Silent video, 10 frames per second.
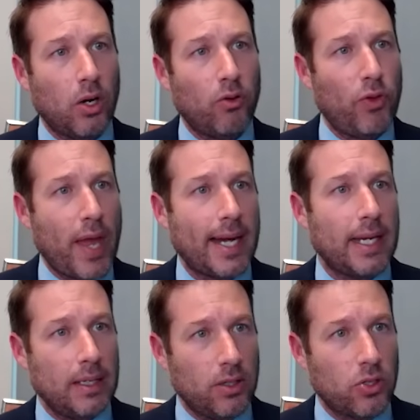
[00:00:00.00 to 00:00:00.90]
of that
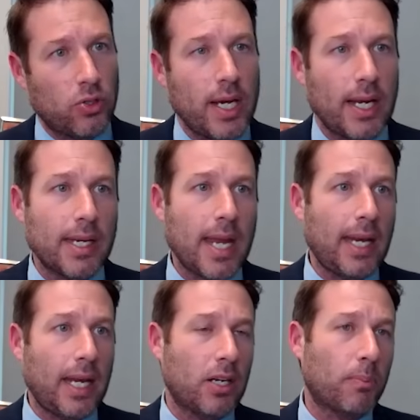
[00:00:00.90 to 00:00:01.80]
industry and
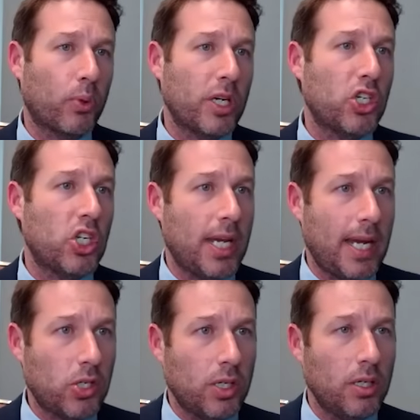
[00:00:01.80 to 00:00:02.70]
gaining an
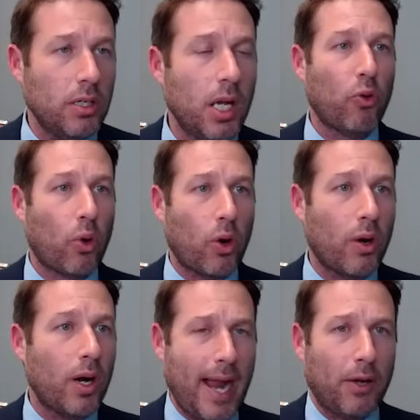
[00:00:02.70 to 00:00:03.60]
appreciation
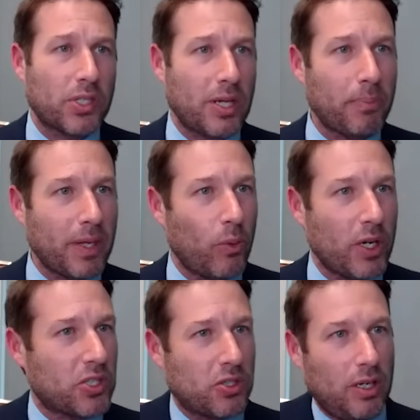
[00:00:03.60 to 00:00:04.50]
for how something
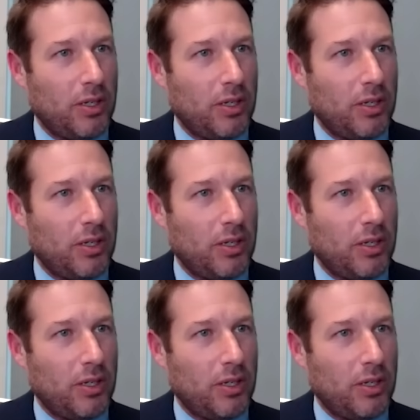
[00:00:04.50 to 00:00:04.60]
which